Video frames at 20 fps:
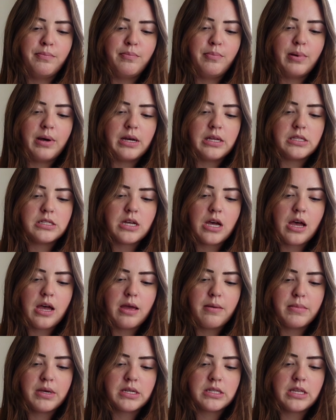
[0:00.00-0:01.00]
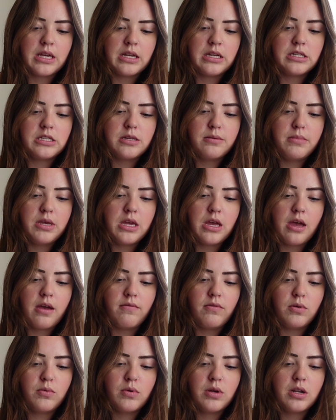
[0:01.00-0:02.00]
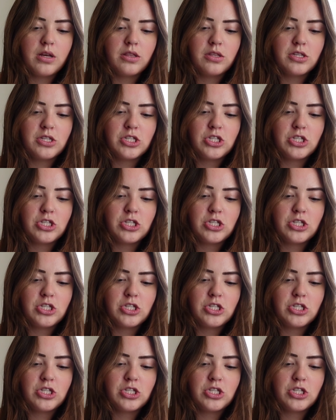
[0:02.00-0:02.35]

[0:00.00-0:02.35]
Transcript: but I am excited to meet everyone on the